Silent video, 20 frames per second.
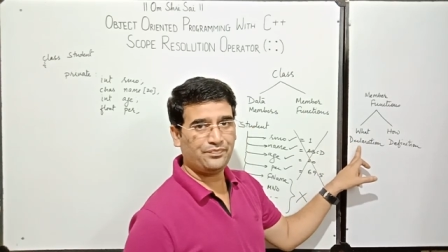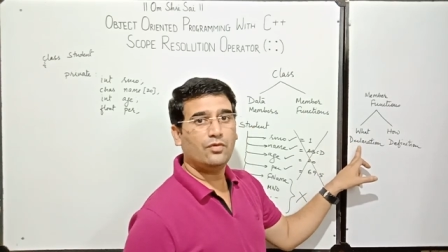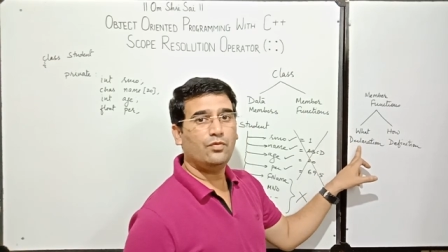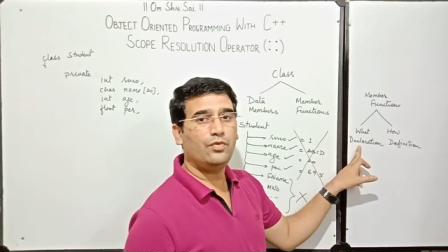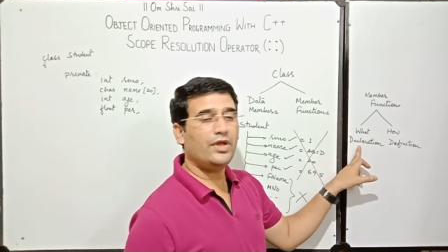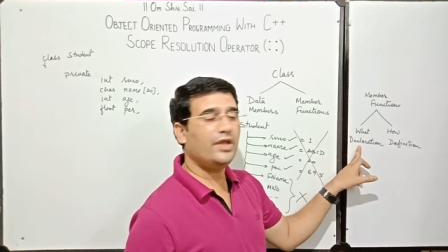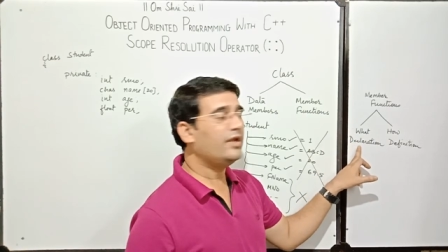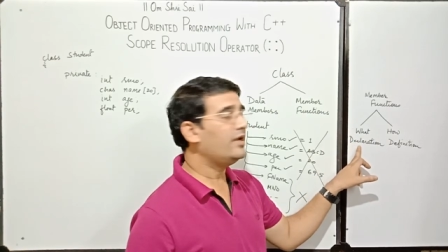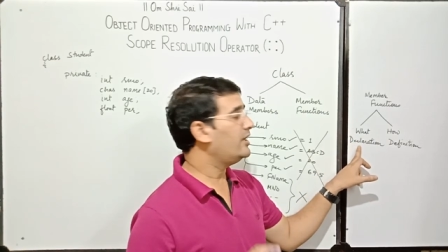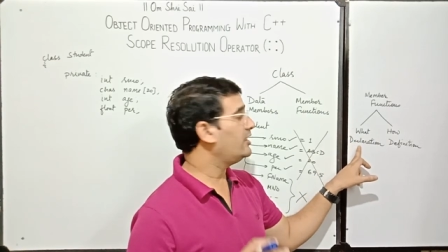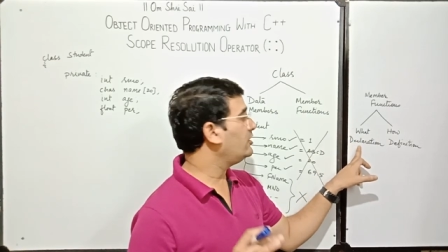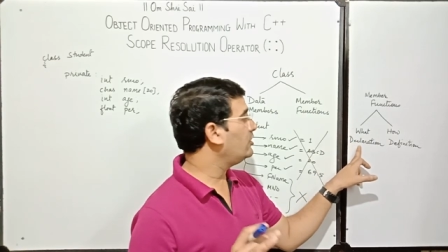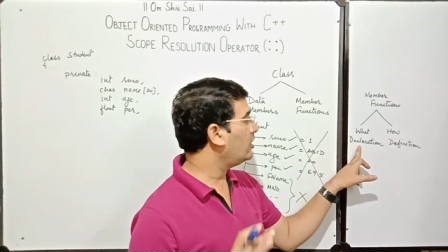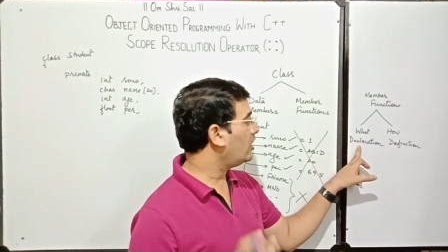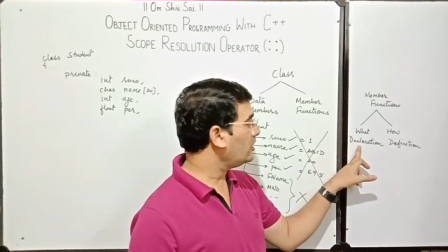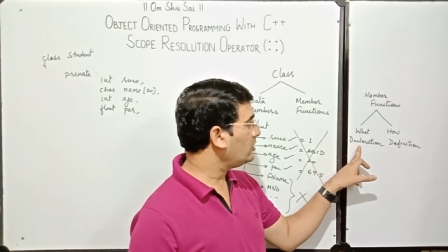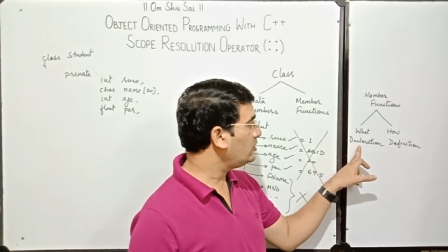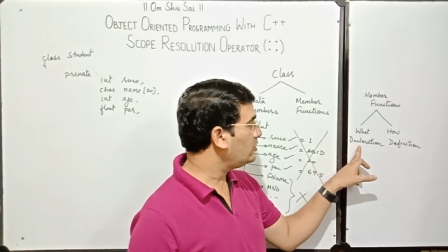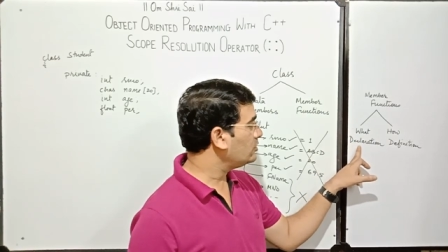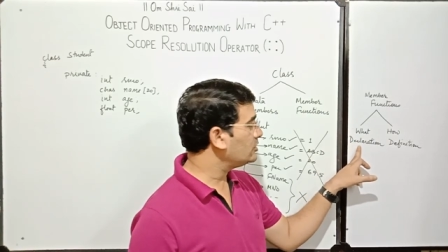We need
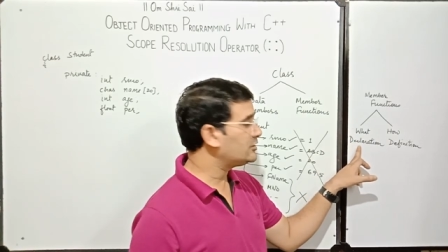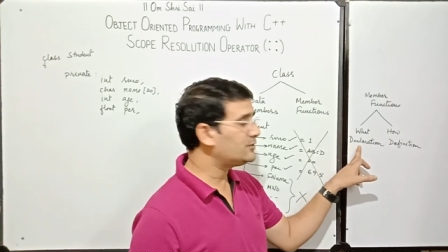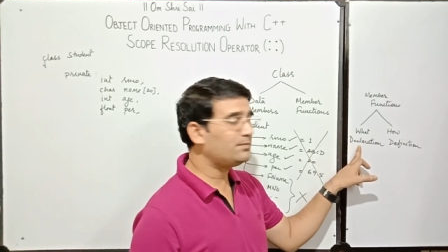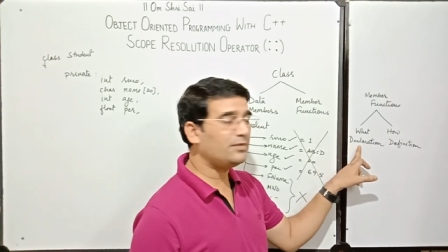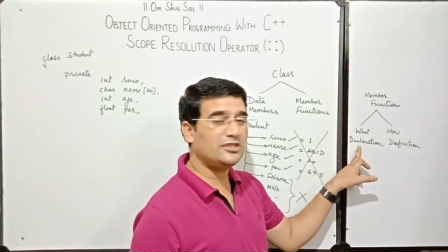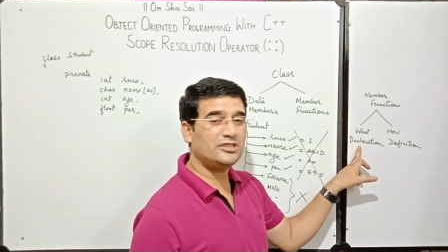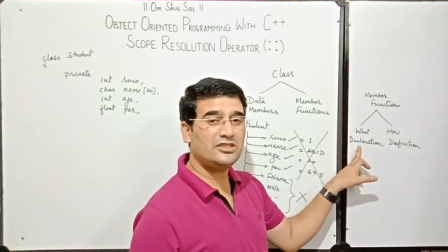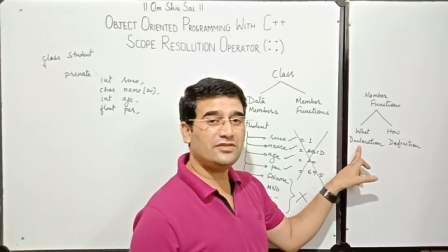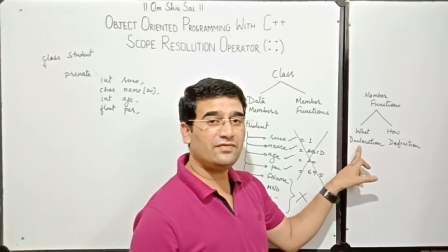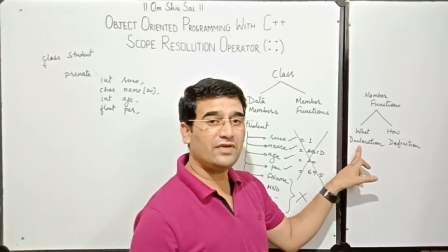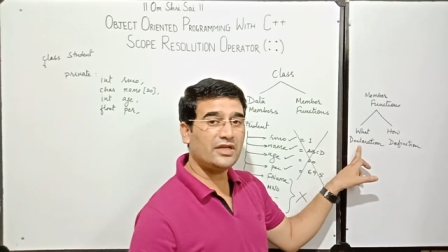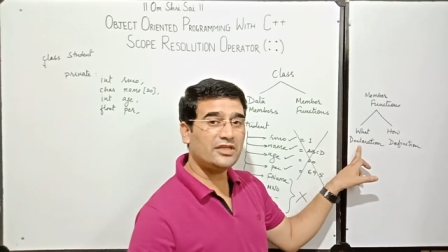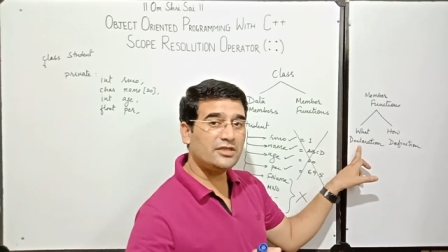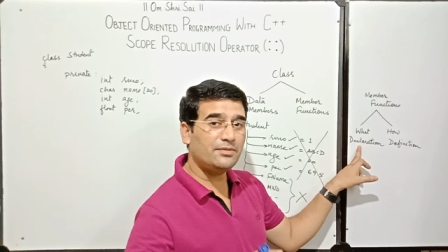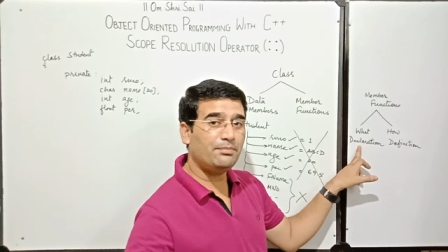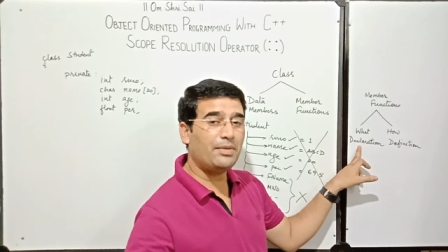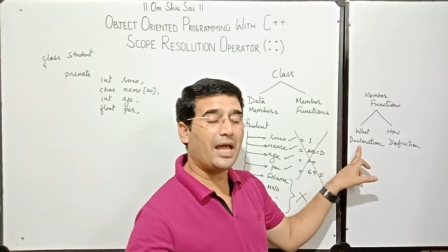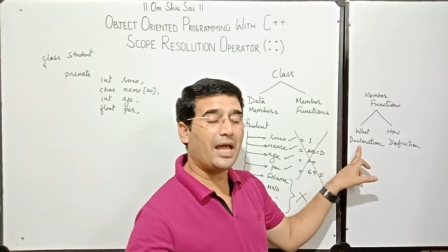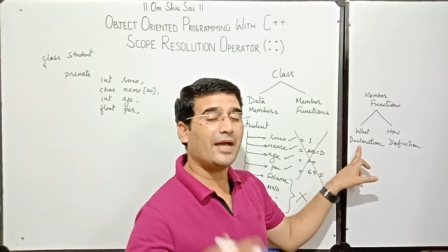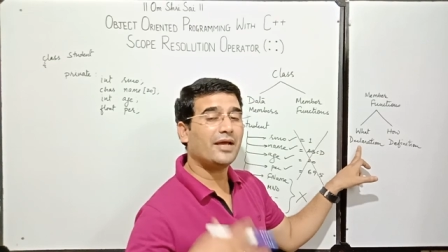not to specify the
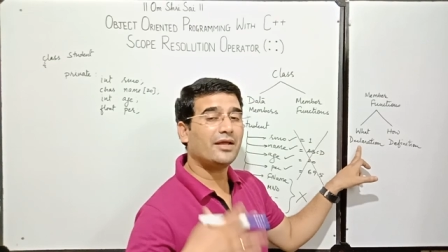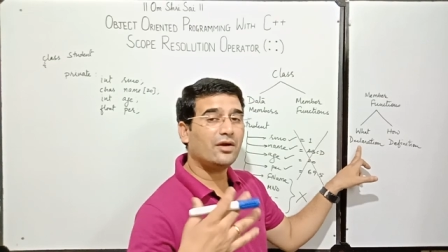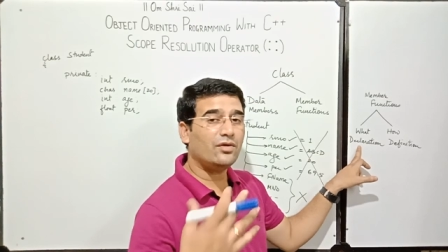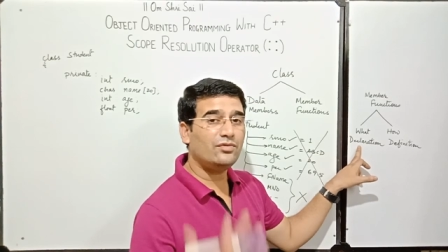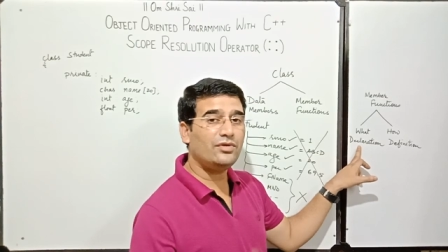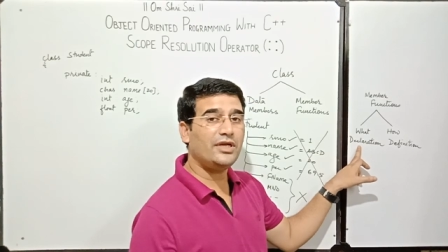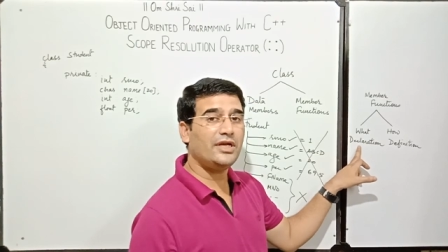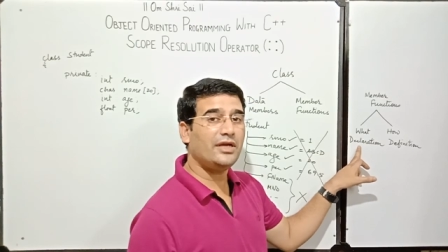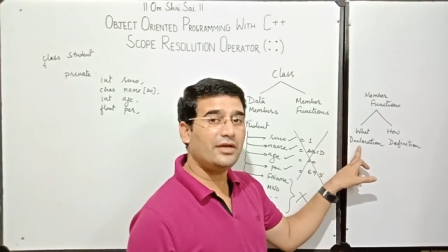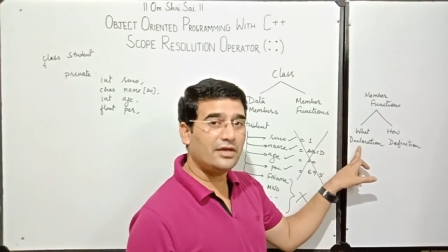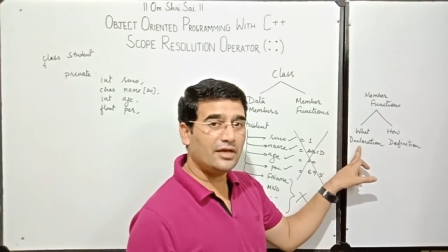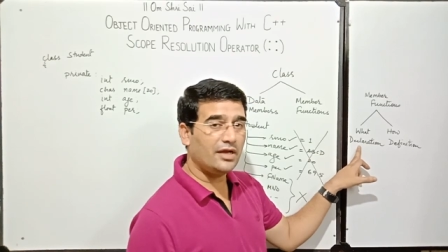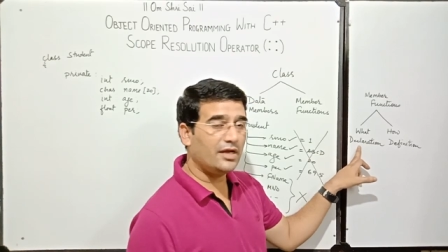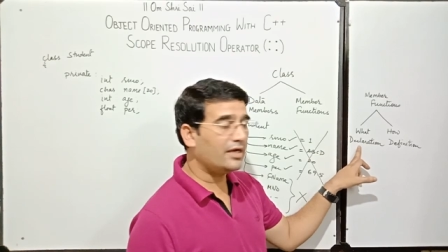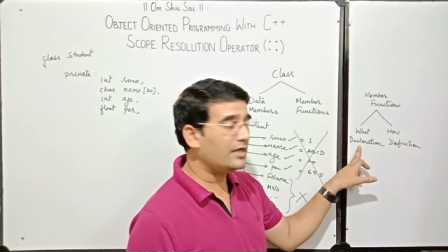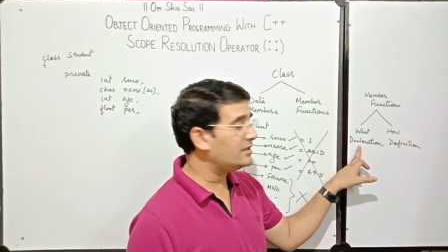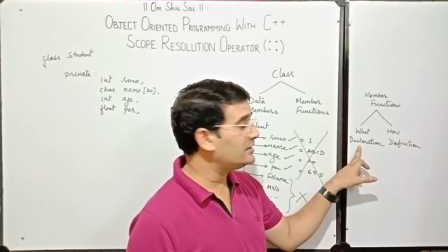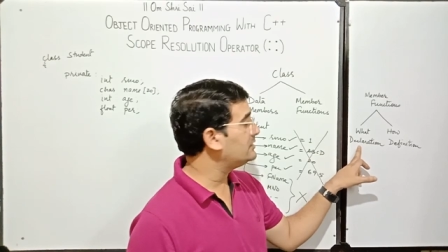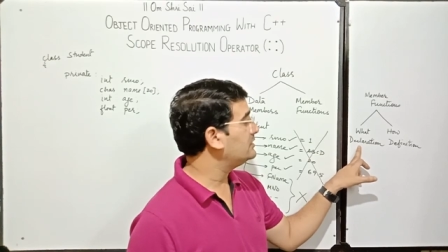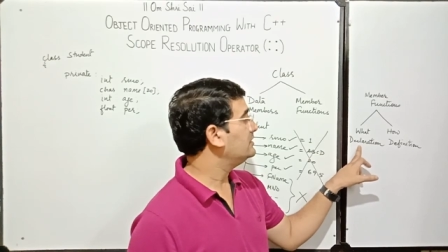background
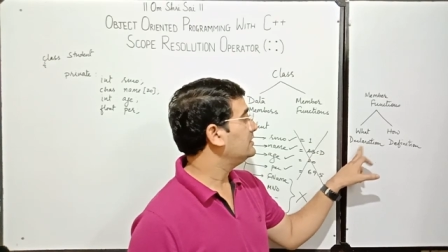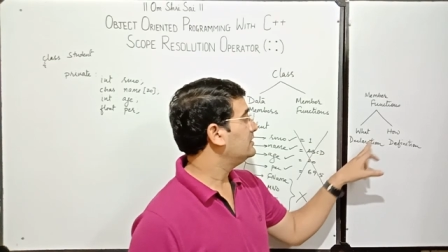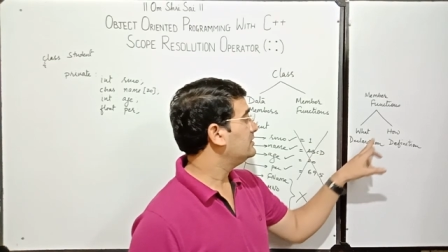details,